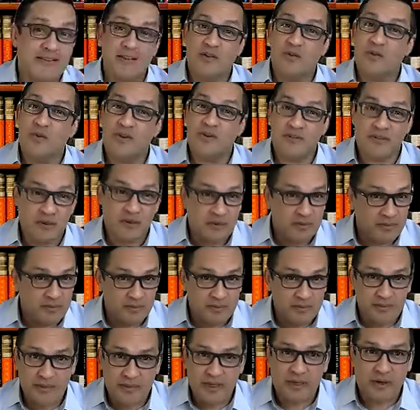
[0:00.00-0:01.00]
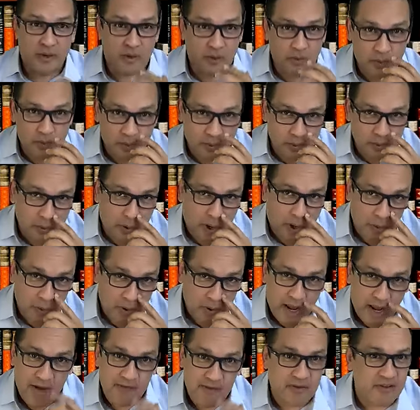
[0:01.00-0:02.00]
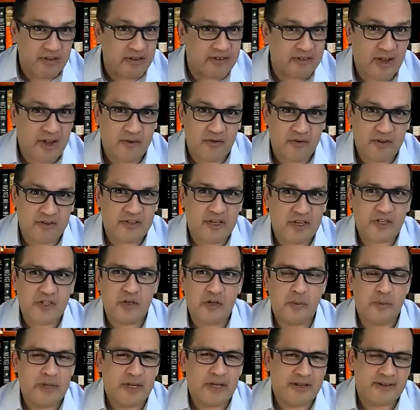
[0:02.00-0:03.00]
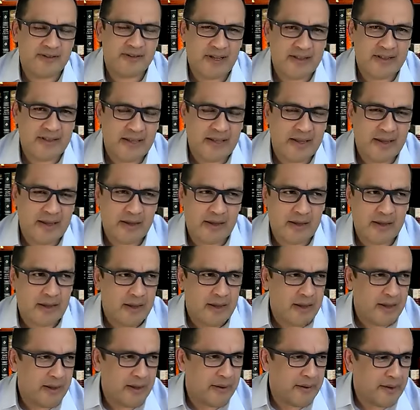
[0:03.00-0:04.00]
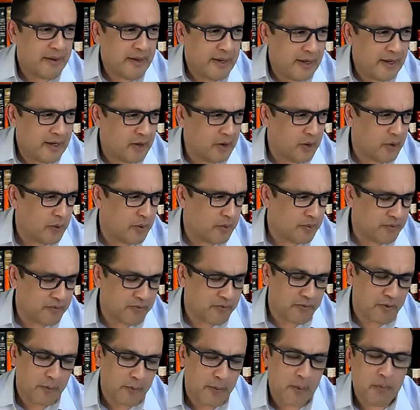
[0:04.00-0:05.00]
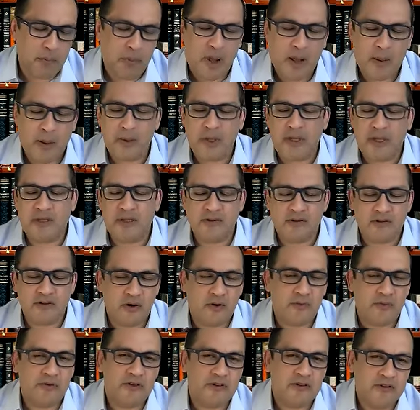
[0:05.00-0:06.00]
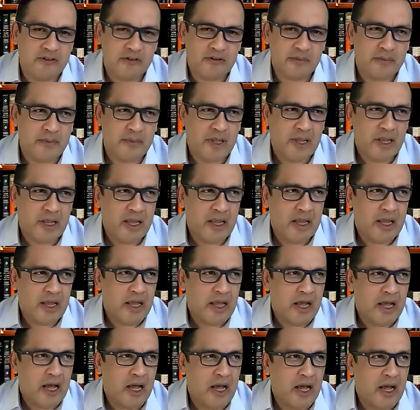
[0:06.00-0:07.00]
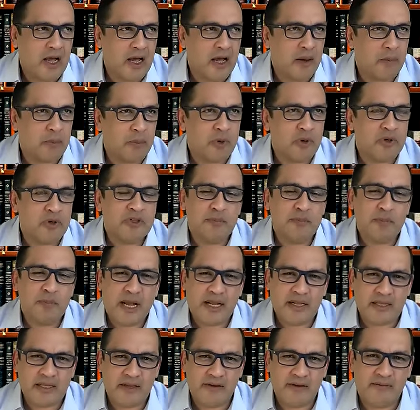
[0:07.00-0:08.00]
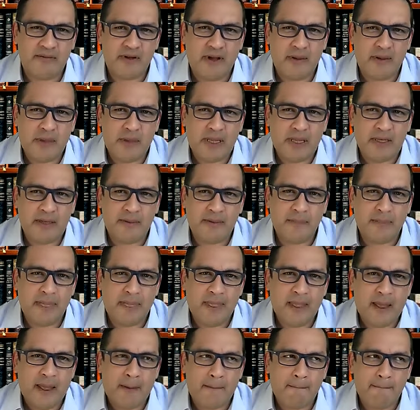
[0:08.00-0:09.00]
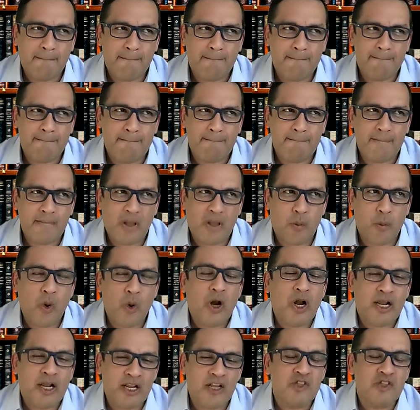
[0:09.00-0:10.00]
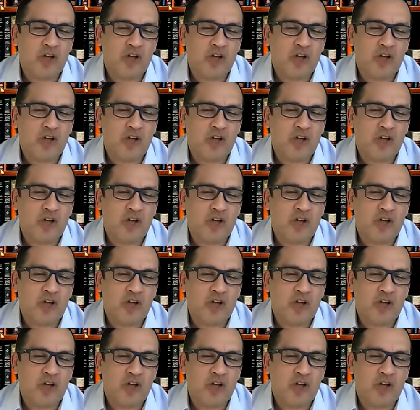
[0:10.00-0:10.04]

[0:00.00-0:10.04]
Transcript: the reason, you know, why we're having this conversation, because I think, you know, from a public service perspective, I mean, we're going to